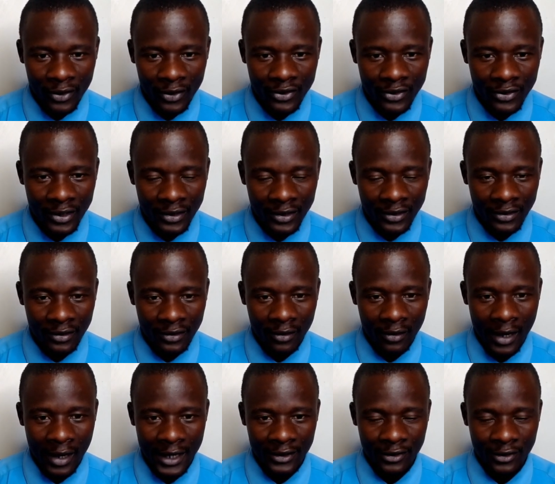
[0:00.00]
Jesus
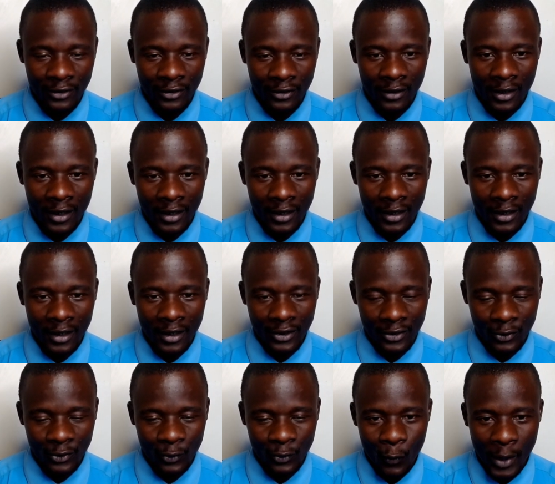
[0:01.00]
Christ is
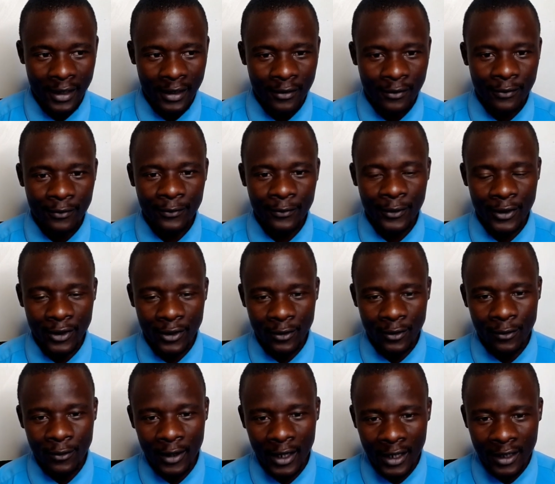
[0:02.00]
waiting for
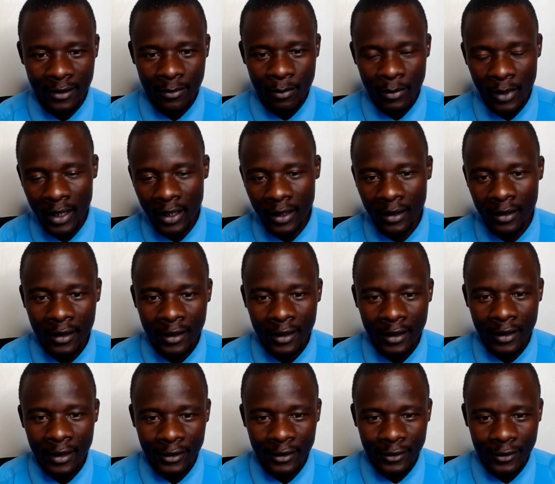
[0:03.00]
you and me
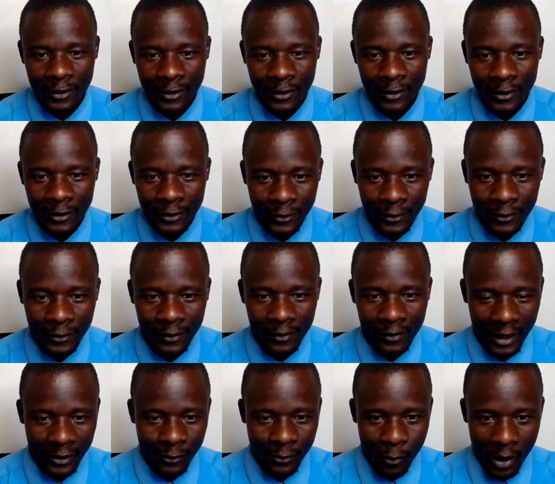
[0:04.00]
to do
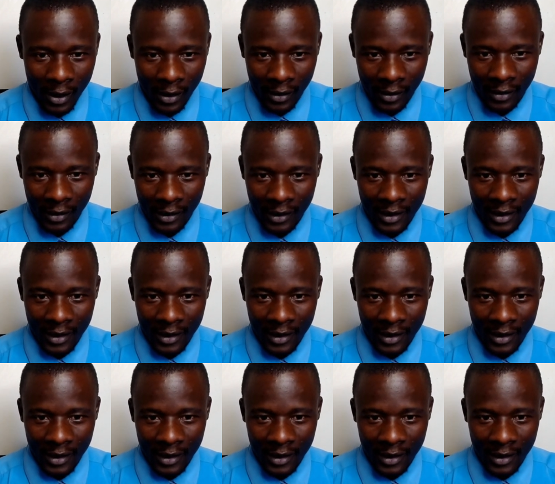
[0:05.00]
that work.